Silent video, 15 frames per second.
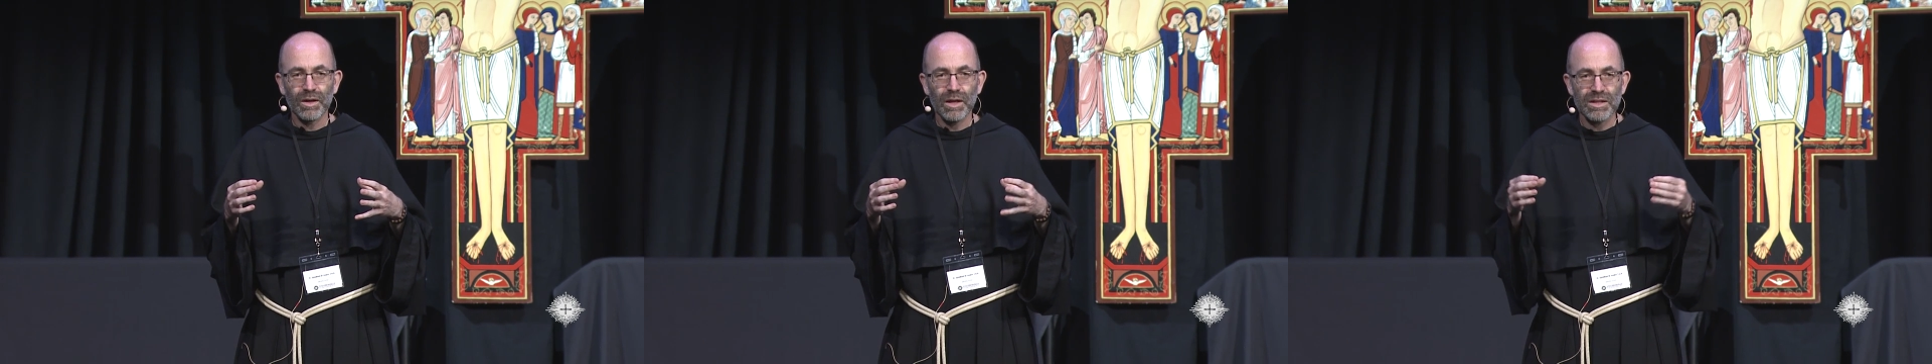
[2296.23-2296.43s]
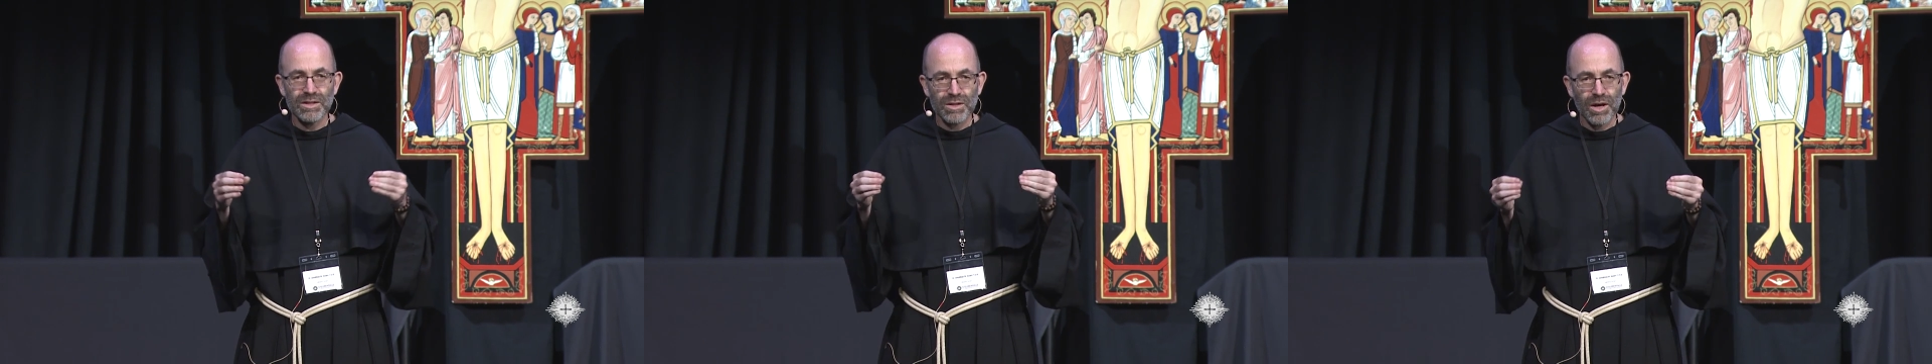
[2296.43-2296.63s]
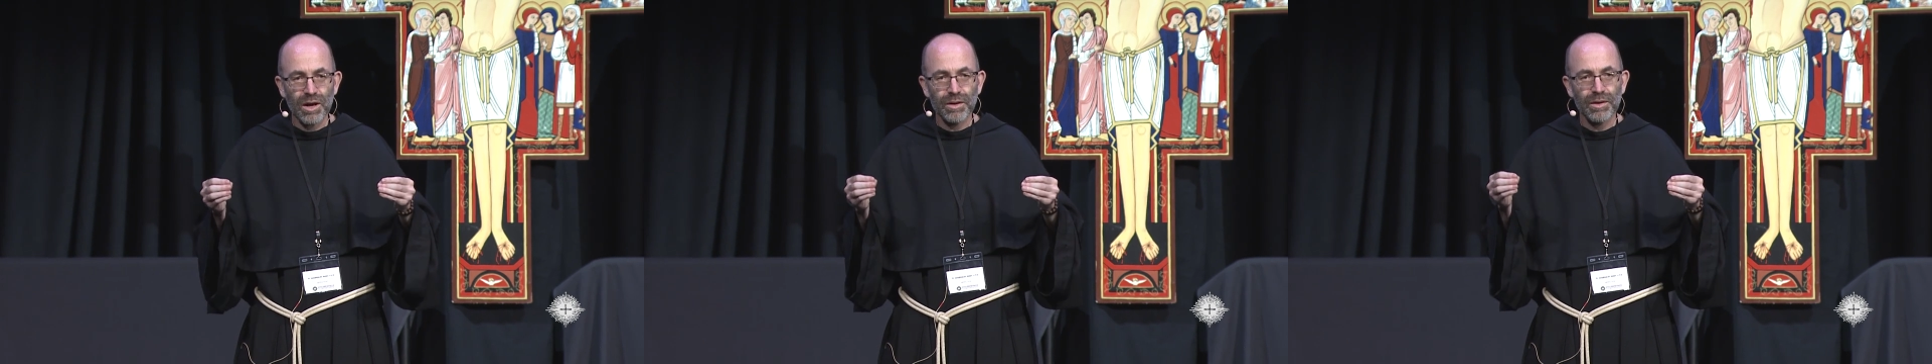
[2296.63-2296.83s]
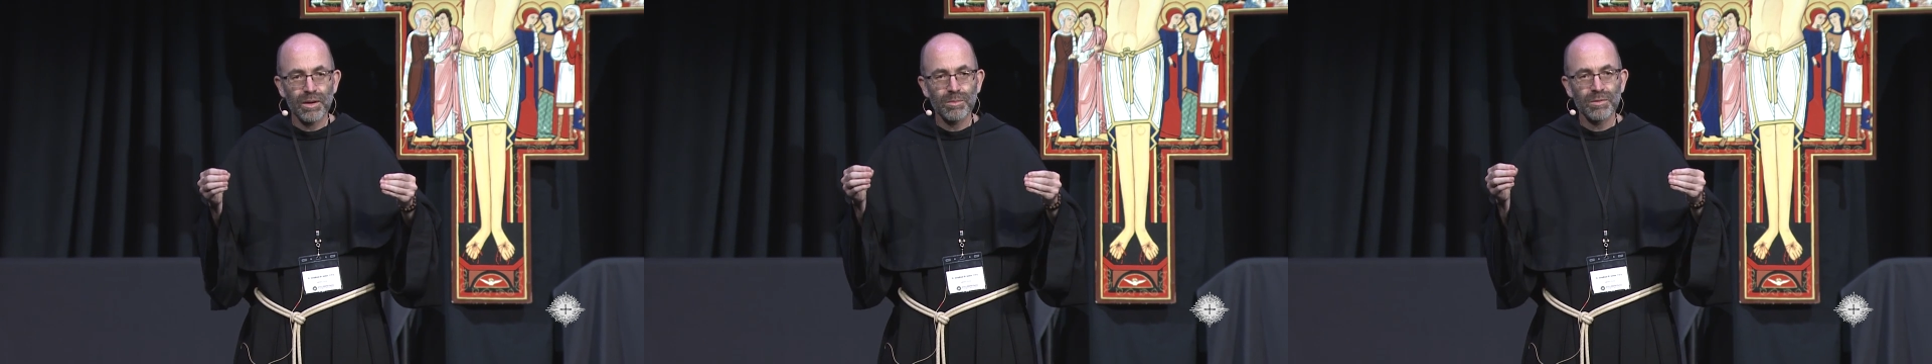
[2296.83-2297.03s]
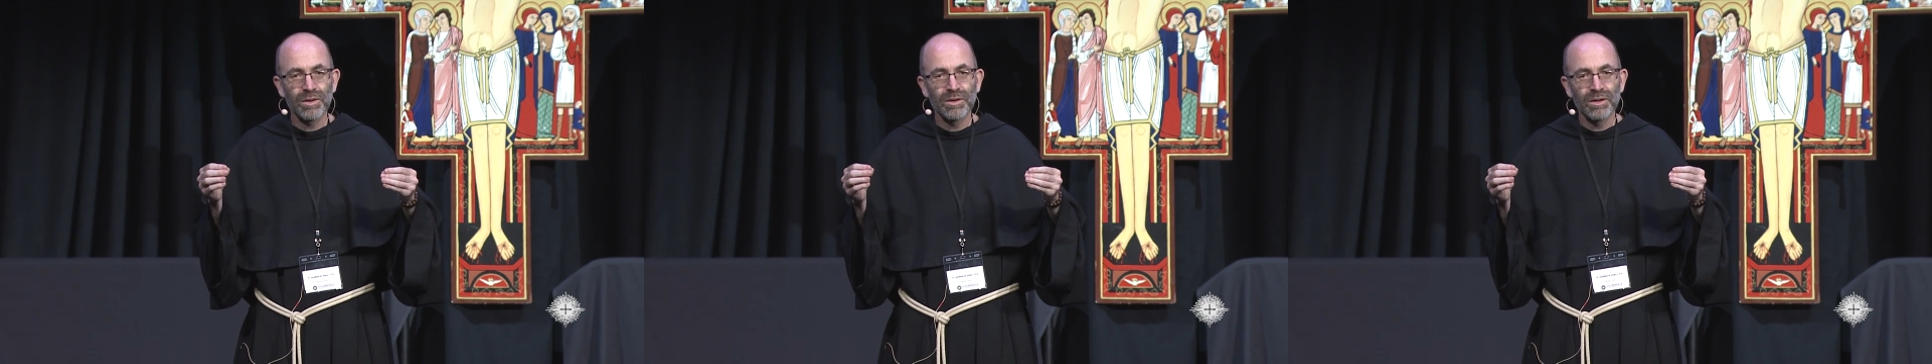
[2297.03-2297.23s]
I saw
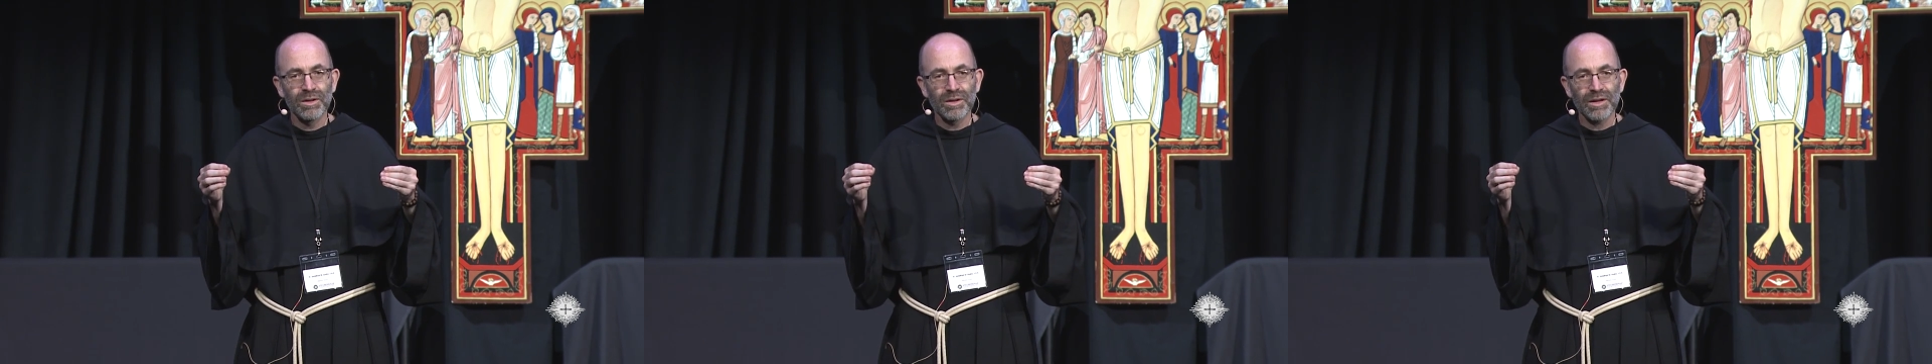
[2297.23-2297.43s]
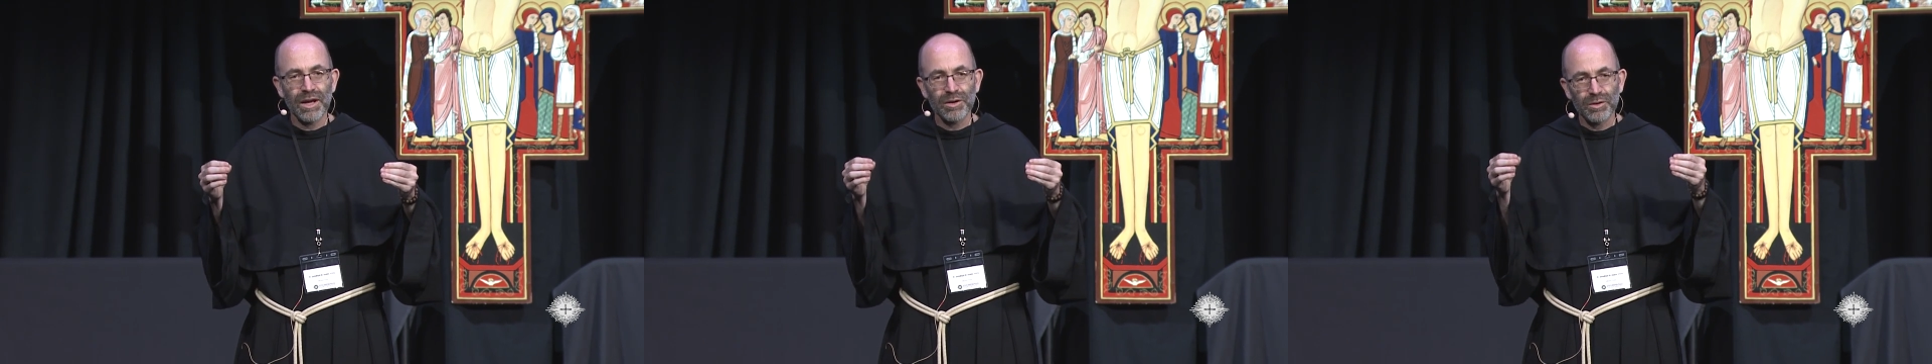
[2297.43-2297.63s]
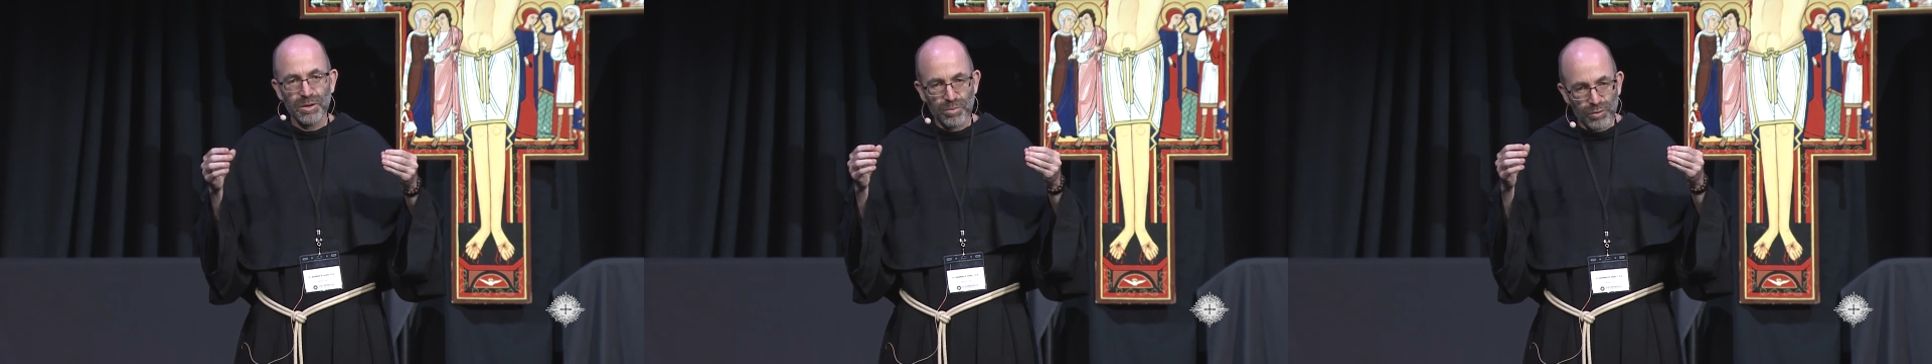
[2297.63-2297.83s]
them not only